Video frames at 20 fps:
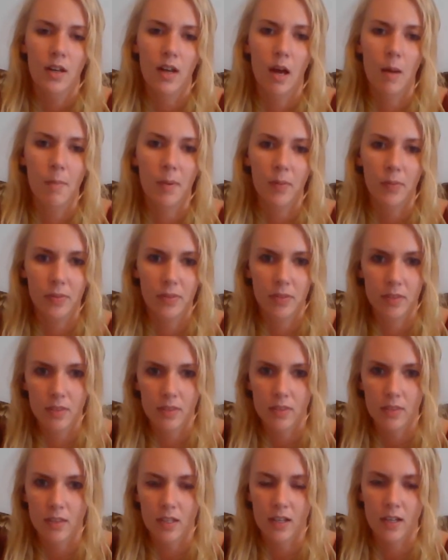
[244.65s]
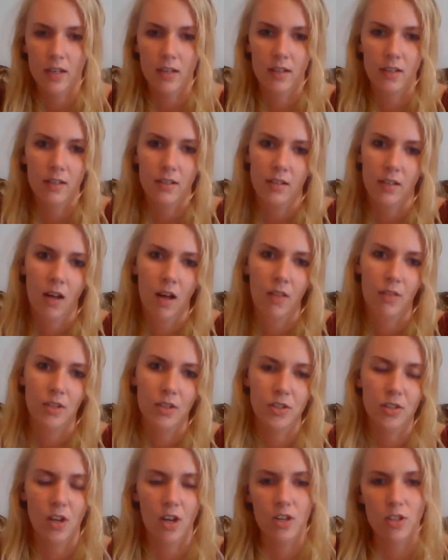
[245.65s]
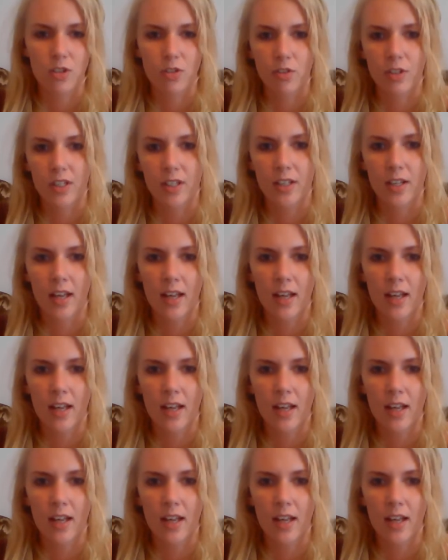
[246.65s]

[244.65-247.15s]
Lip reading: about the other surgery,